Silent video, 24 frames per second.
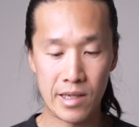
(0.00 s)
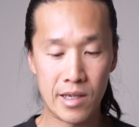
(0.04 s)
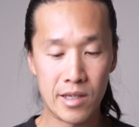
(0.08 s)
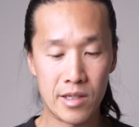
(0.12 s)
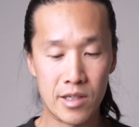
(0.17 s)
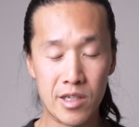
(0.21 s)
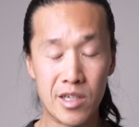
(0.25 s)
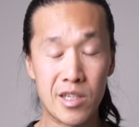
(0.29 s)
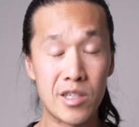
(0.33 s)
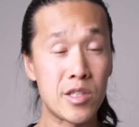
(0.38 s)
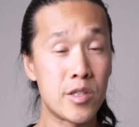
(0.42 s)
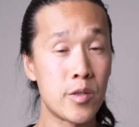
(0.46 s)

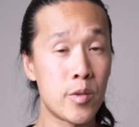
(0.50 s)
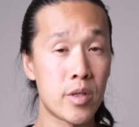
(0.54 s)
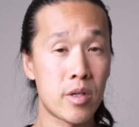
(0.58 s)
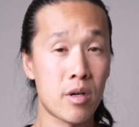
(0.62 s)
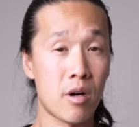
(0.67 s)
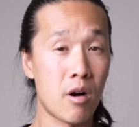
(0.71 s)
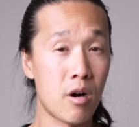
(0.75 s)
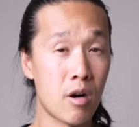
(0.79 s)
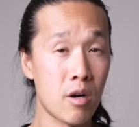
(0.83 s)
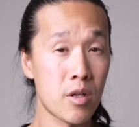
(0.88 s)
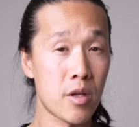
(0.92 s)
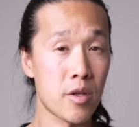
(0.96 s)
You can do it
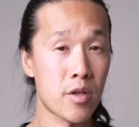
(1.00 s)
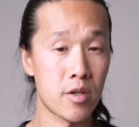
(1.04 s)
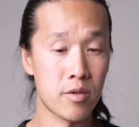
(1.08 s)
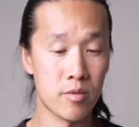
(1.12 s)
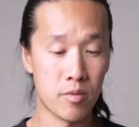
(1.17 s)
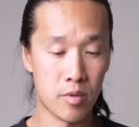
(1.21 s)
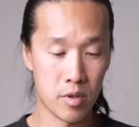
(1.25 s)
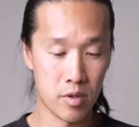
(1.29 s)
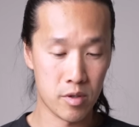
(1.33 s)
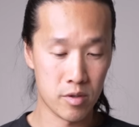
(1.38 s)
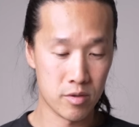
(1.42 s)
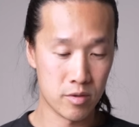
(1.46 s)
all on
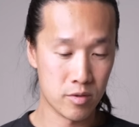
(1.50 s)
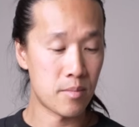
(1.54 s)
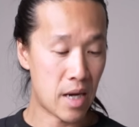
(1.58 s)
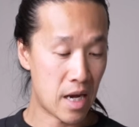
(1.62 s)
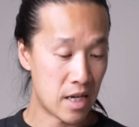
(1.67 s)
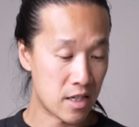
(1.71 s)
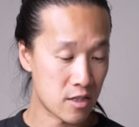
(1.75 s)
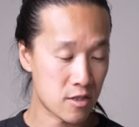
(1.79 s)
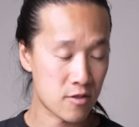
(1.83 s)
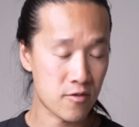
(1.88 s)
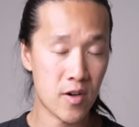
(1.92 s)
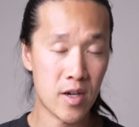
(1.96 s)
your own. I
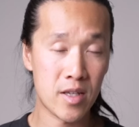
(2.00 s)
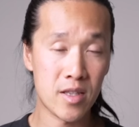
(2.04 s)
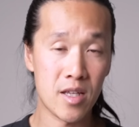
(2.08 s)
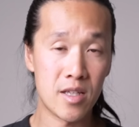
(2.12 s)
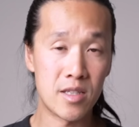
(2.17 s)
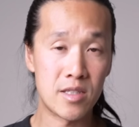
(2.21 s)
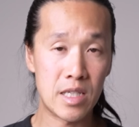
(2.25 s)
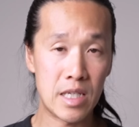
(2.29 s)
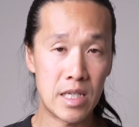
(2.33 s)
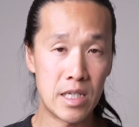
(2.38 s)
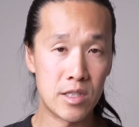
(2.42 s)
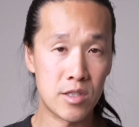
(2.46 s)
just find that
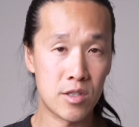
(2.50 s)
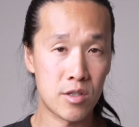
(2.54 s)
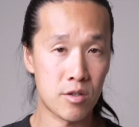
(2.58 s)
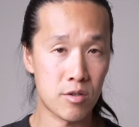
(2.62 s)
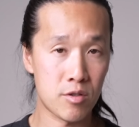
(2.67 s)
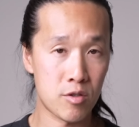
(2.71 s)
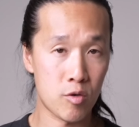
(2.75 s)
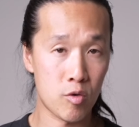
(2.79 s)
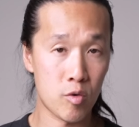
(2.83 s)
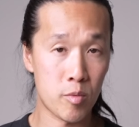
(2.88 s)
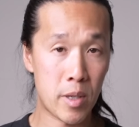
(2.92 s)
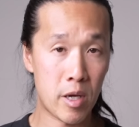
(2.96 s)
it's easier
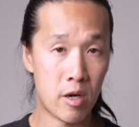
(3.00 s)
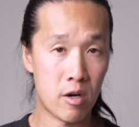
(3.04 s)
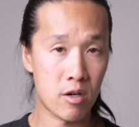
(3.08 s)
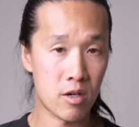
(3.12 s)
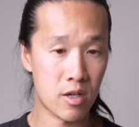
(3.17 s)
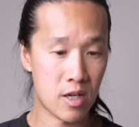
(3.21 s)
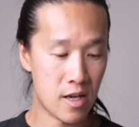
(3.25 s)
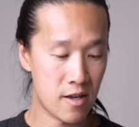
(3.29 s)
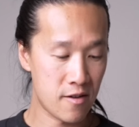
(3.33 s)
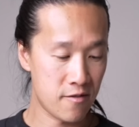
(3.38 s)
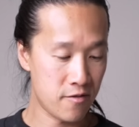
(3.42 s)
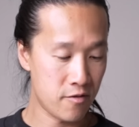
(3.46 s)
to repair a
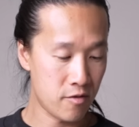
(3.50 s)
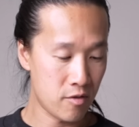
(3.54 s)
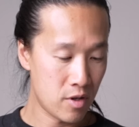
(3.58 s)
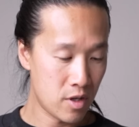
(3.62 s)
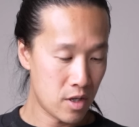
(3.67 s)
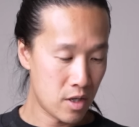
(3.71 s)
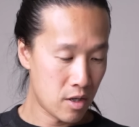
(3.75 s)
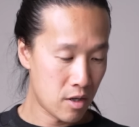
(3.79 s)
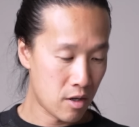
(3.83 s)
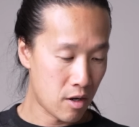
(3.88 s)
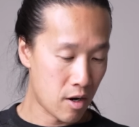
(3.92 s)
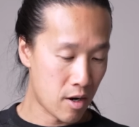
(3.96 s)
knife
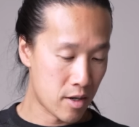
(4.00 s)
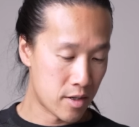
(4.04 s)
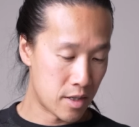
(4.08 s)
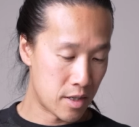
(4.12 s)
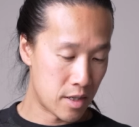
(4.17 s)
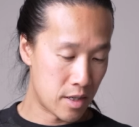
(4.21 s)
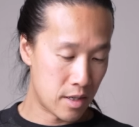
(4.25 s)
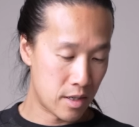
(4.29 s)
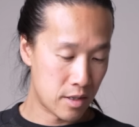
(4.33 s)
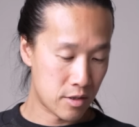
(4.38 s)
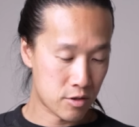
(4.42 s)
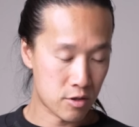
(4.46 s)
on
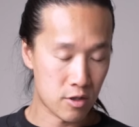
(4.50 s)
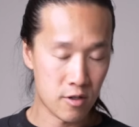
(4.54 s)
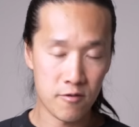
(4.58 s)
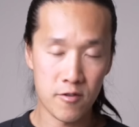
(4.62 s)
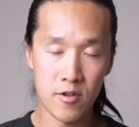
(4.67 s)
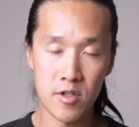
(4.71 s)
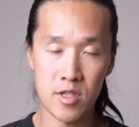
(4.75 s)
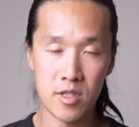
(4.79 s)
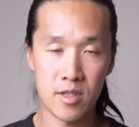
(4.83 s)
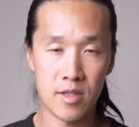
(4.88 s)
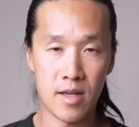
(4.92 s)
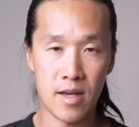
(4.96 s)
a
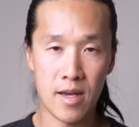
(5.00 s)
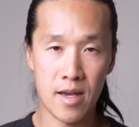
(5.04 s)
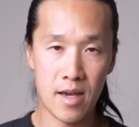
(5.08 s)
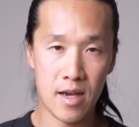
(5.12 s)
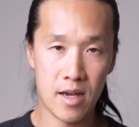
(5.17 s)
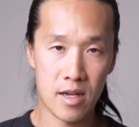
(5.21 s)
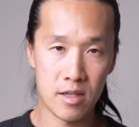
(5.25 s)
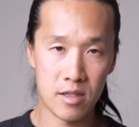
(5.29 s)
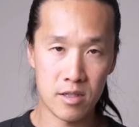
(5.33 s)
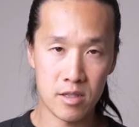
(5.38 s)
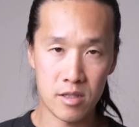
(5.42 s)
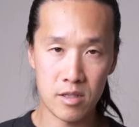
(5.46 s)
surface that
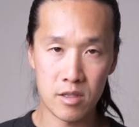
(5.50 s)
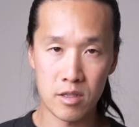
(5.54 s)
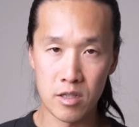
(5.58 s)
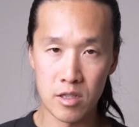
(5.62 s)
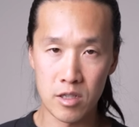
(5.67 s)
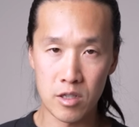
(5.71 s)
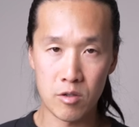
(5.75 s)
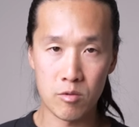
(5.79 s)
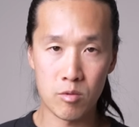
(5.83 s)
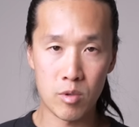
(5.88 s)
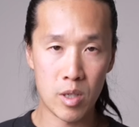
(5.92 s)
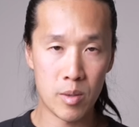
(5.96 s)
has
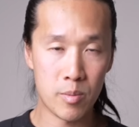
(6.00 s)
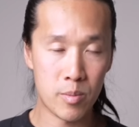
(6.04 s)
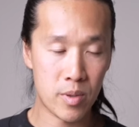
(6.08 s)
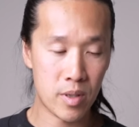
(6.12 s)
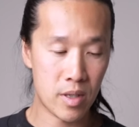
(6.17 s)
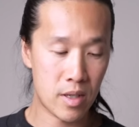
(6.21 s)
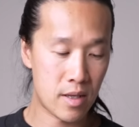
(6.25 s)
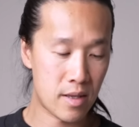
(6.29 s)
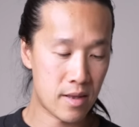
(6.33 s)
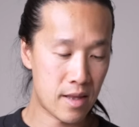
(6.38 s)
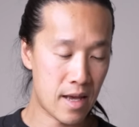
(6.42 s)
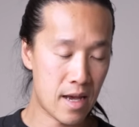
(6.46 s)
good
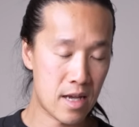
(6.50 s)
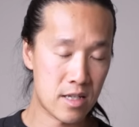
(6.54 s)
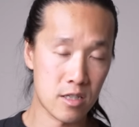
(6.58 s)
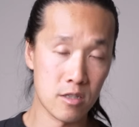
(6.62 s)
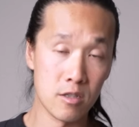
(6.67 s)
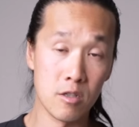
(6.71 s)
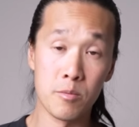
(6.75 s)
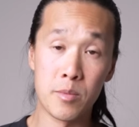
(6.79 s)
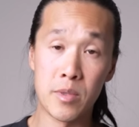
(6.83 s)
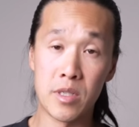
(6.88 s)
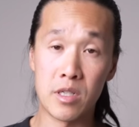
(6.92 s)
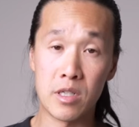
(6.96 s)
grip, that has a
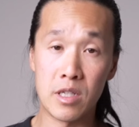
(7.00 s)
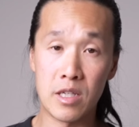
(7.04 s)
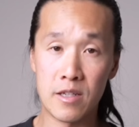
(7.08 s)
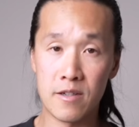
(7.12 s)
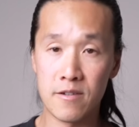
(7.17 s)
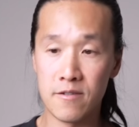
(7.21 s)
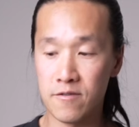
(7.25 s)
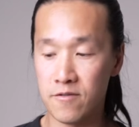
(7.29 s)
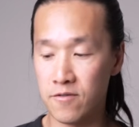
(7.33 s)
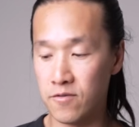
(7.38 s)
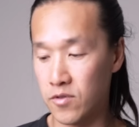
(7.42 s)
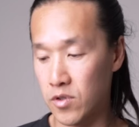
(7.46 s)
little bit of
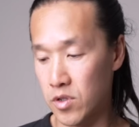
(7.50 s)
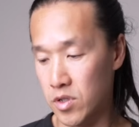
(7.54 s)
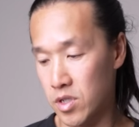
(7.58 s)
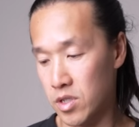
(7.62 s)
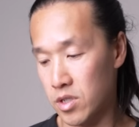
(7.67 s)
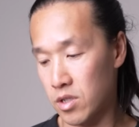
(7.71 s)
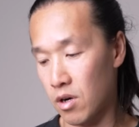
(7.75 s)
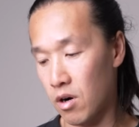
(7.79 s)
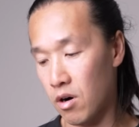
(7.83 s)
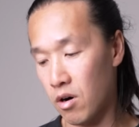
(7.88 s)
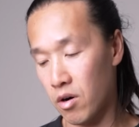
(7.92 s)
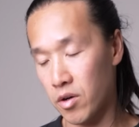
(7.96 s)
give
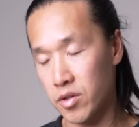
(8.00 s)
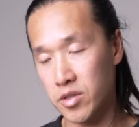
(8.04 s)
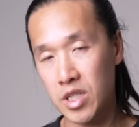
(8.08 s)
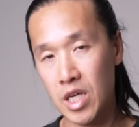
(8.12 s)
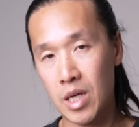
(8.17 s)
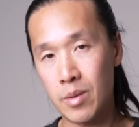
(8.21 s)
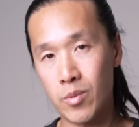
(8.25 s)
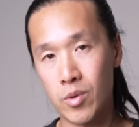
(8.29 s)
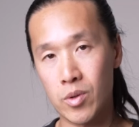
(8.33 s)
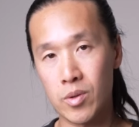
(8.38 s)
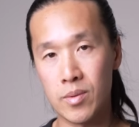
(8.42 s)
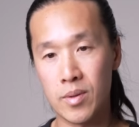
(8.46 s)
versus a hard
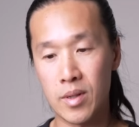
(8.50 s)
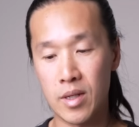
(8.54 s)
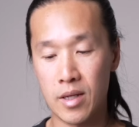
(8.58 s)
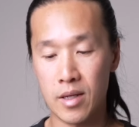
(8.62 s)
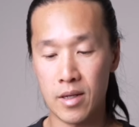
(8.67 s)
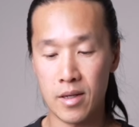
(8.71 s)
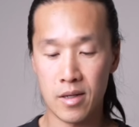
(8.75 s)
table.